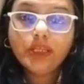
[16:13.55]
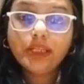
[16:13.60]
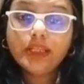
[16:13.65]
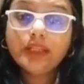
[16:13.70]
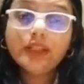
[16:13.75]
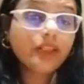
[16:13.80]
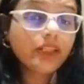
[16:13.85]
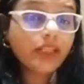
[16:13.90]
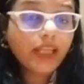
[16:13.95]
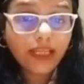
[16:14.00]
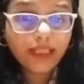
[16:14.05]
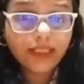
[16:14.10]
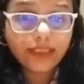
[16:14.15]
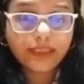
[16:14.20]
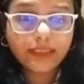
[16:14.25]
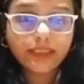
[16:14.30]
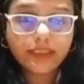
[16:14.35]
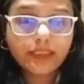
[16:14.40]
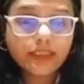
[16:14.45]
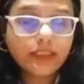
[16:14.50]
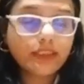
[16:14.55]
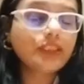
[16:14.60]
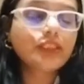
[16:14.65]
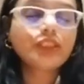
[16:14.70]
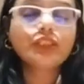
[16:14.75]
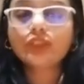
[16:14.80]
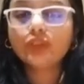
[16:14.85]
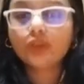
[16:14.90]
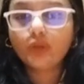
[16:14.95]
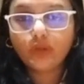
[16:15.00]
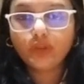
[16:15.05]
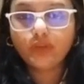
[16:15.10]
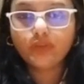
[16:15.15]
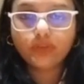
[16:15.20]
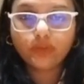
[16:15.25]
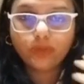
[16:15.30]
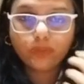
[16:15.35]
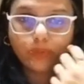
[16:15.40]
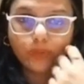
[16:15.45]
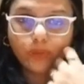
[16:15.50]
In reality, this is not a
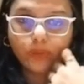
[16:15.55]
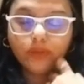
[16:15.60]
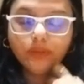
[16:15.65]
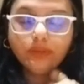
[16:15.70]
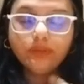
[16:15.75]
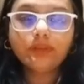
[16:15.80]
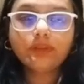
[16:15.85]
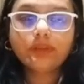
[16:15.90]
football,